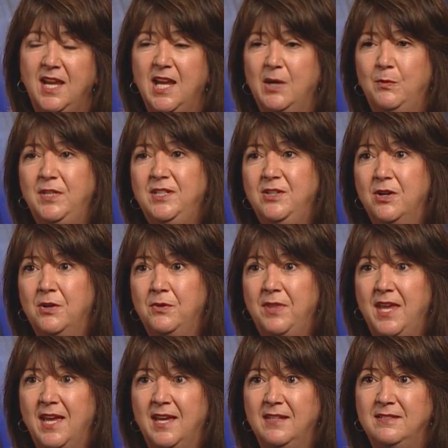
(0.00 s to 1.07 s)
and we know
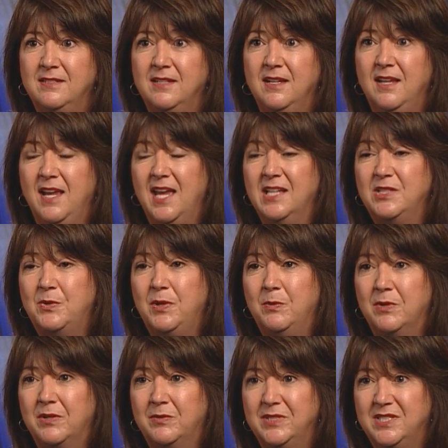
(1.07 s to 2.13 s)
that as we
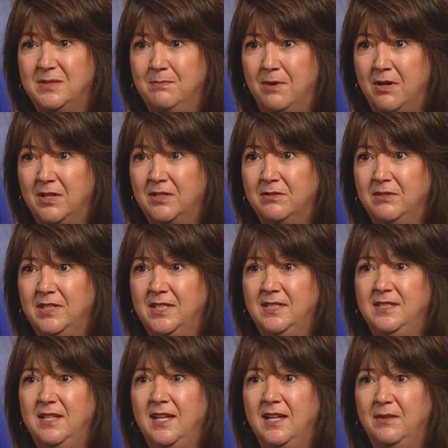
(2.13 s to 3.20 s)
work with Smart
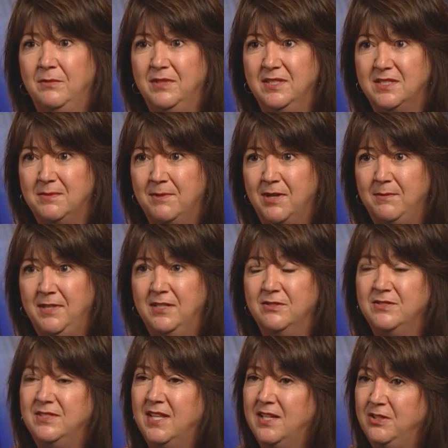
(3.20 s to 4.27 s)
Grid and with the smart
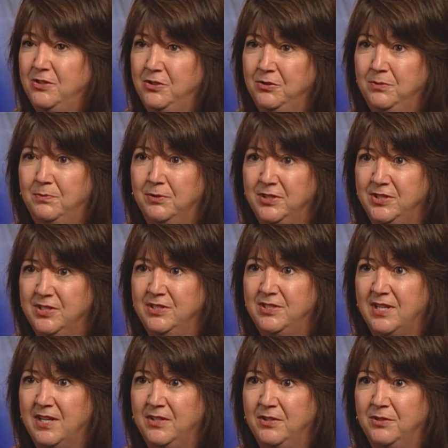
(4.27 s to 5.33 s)
meters that do bridge
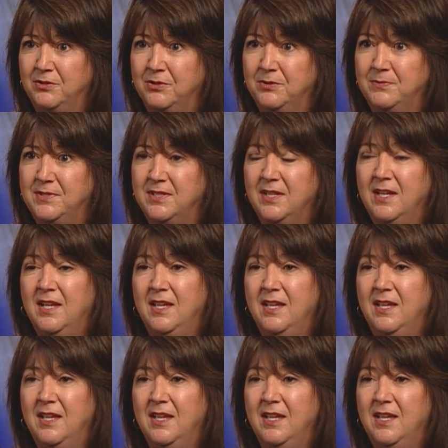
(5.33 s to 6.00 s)
into other groups,